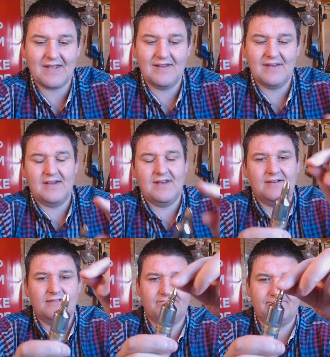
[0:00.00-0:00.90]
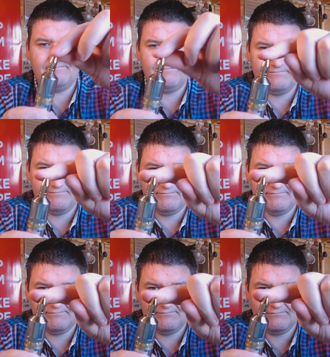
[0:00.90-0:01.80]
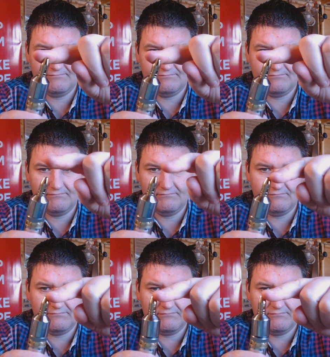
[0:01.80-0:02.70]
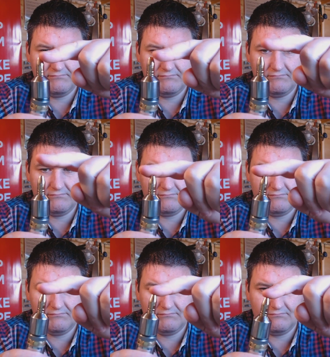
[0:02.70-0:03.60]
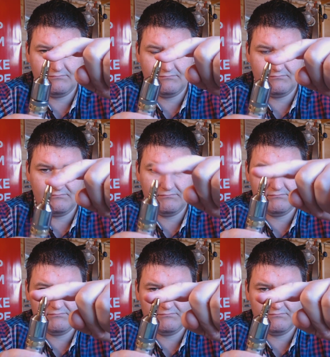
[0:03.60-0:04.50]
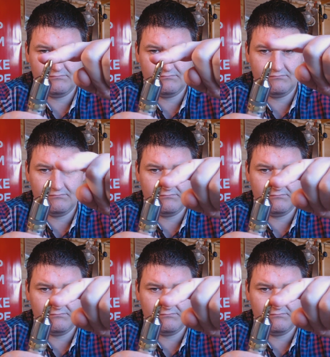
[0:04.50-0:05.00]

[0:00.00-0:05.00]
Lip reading: Nothing is said.